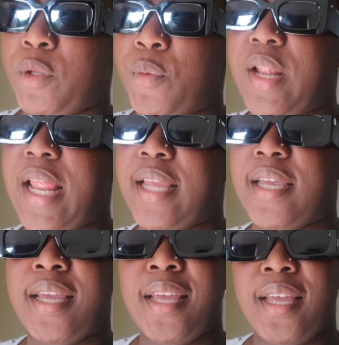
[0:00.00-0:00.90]
We're like,
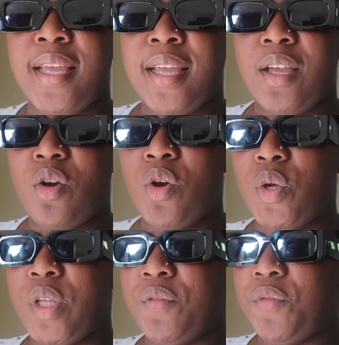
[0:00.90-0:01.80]

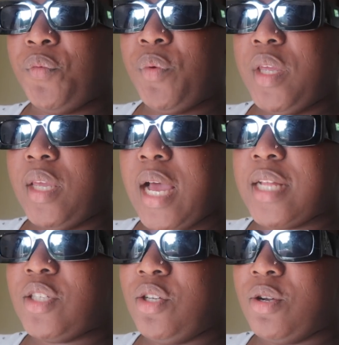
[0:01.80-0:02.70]
oh, if we
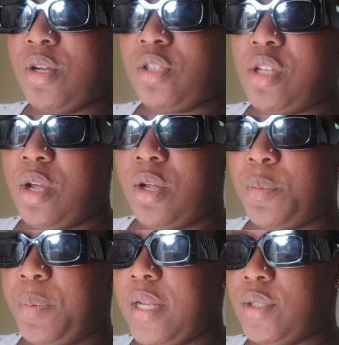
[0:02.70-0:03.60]
had to go to
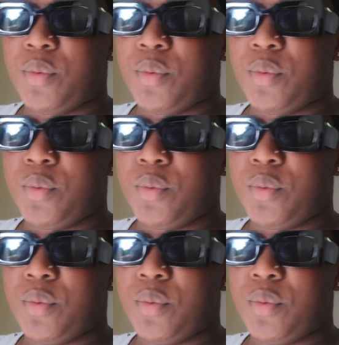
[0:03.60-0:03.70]
a place,